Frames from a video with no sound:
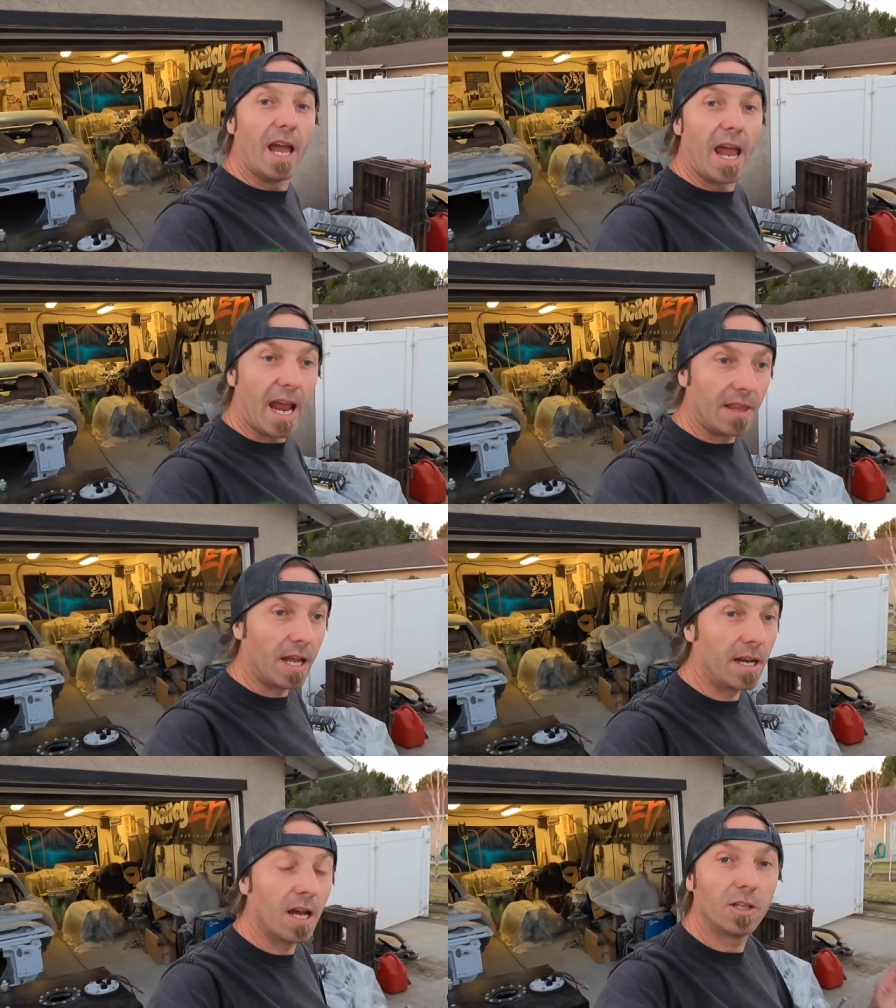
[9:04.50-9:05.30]
And
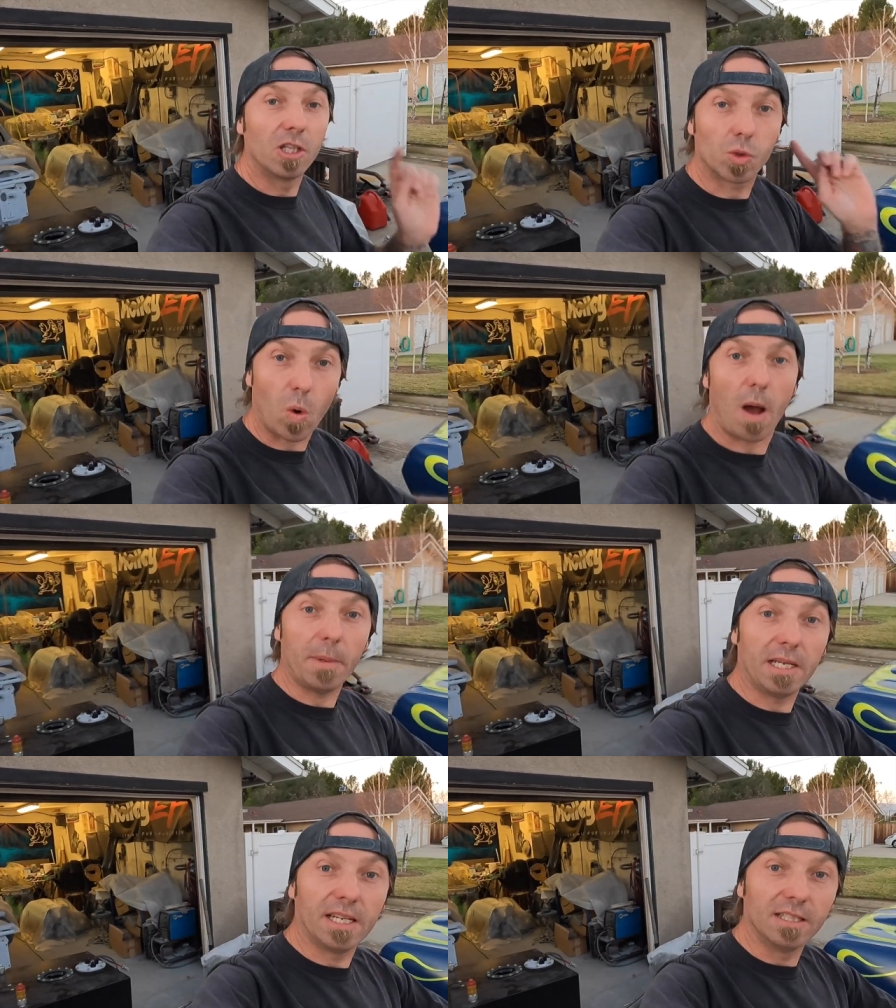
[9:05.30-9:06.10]
then the swap
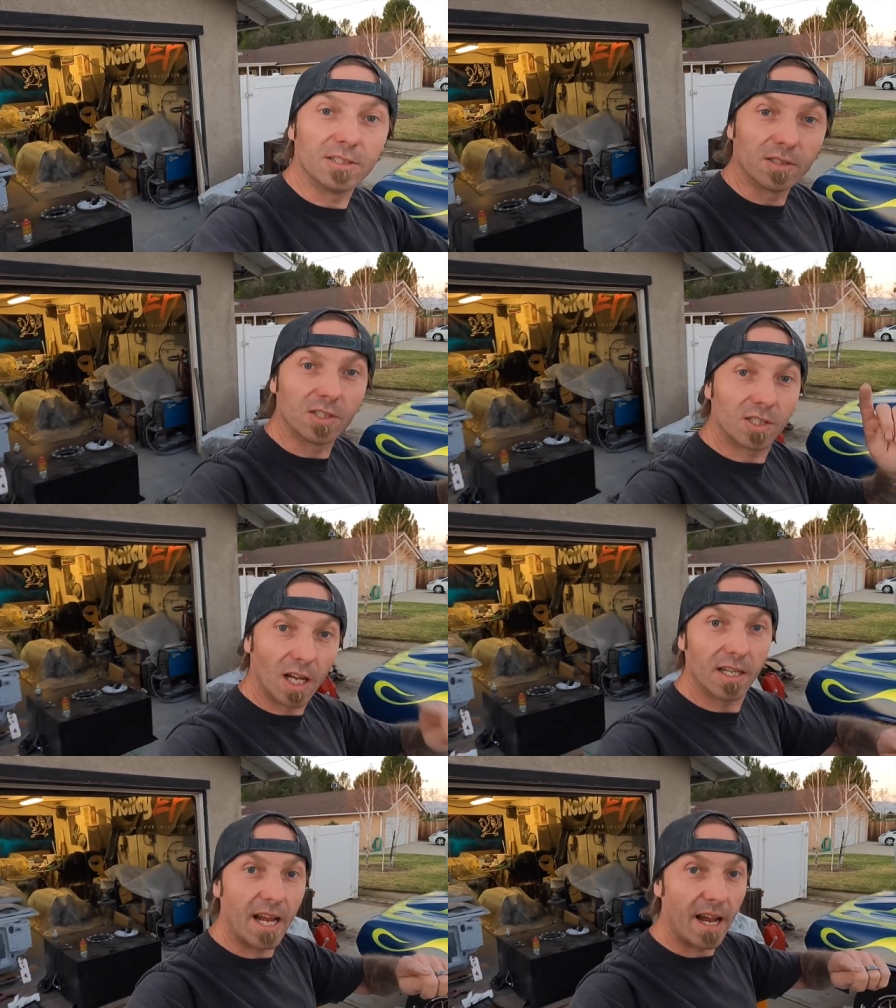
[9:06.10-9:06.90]
meet is on
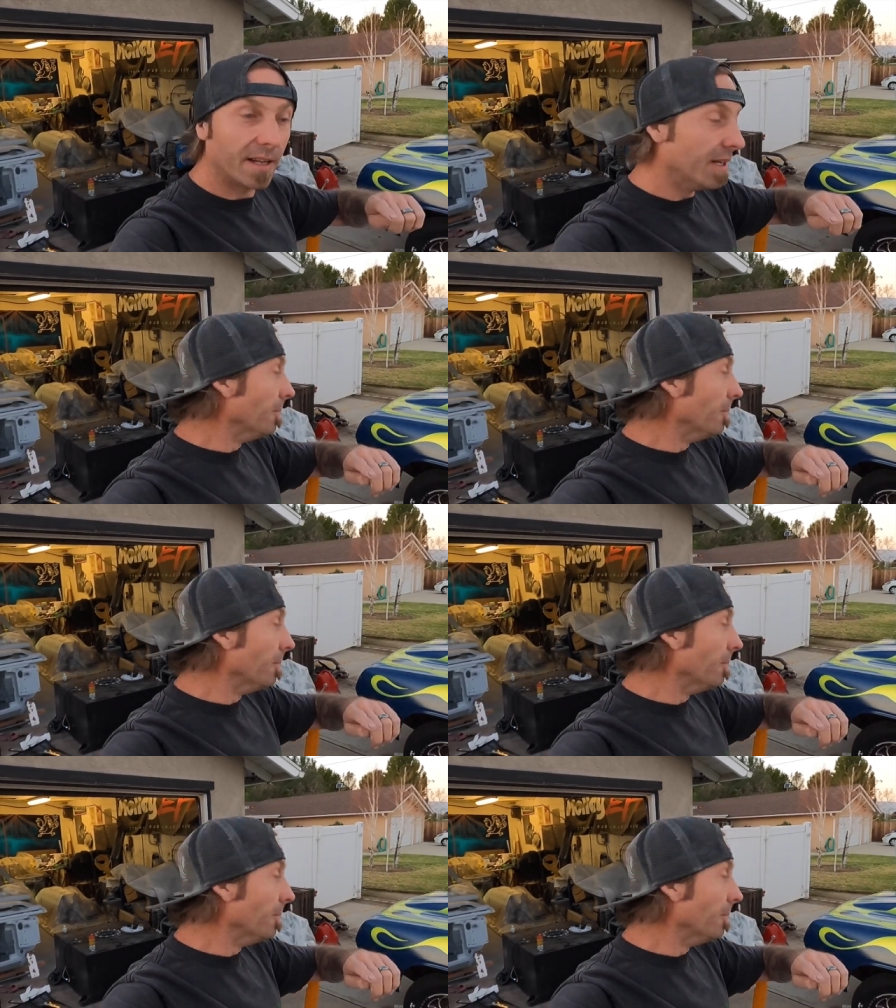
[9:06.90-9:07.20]
Sunday.